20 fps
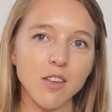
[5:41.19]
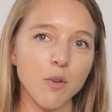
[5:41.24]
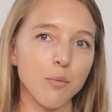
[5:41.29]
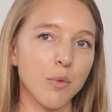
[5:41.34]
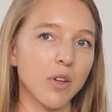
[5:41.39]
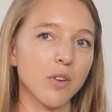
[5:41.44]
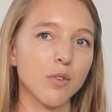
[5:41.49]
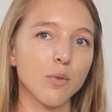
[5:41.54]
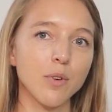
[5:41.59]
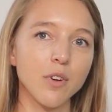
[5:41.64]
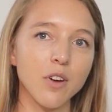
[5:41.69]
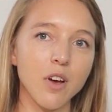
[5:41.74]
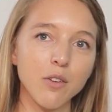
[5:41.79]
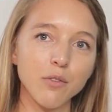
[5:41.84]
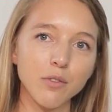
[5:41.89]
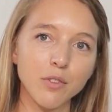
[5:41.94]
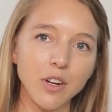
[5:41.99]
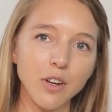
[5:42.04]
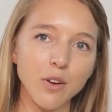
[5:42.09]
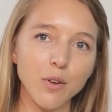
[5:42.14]
coming up with the
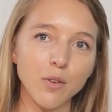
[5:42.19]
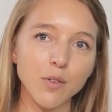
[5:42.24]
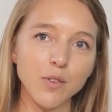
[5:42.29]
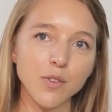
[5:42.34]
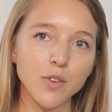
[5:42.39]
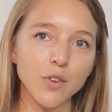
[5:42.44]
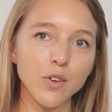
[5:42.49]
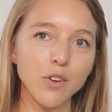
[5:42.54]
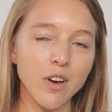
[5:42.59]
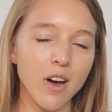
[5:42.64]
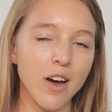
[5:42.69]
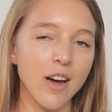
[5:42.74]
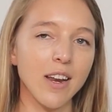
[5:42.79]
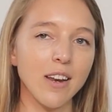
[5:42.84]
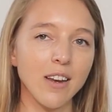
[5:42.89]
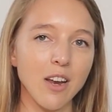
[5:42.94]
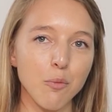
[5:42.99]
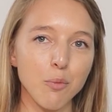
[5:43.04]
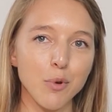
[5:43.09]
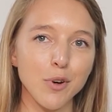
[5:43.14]
recovery goals, you're
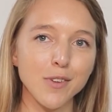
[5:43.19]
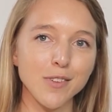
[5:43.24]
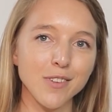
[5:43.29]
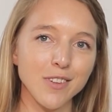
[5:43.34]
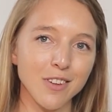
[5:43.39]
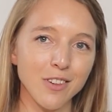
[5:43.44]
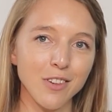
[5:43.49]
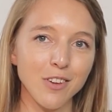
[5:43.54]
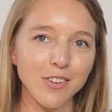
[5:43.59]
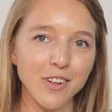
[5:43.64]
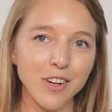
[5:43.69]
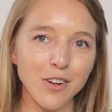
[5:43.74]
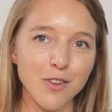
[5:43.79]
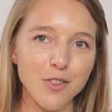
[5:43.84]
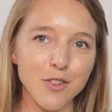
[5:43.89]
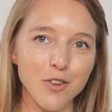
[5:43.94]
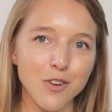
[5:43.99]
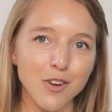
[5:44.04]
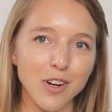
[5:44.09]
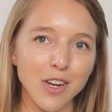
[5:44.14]
guiding that person along their
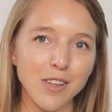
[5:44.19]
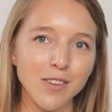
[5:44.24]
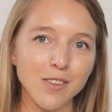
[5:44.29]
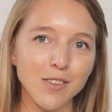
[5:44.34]
journey.